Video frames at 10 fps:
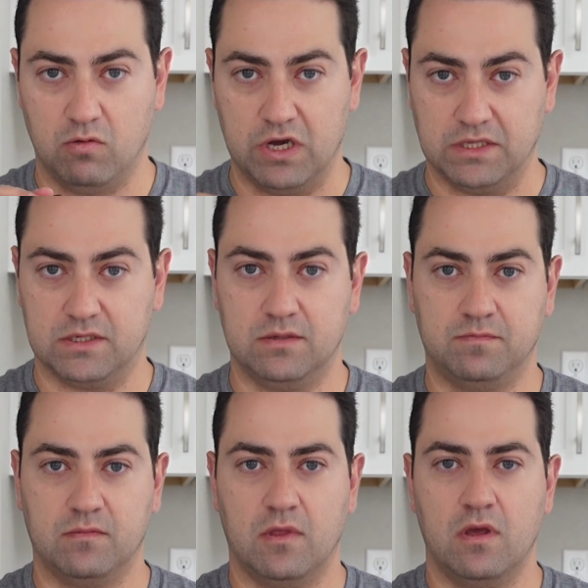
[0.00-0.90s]
weights.
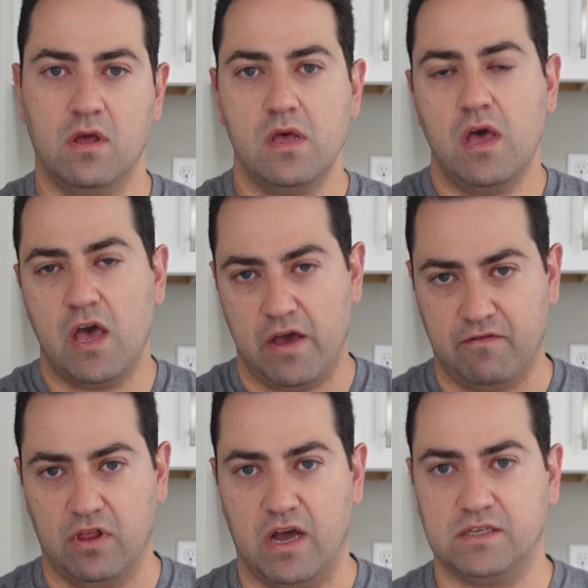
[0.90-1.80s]

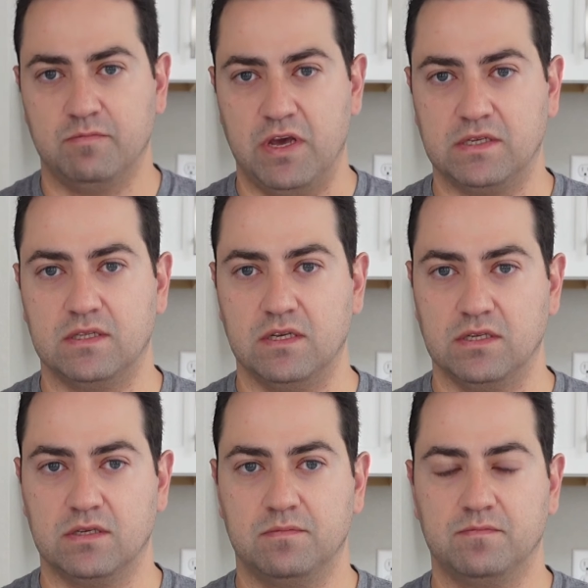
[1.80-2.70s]
Everlast makes these.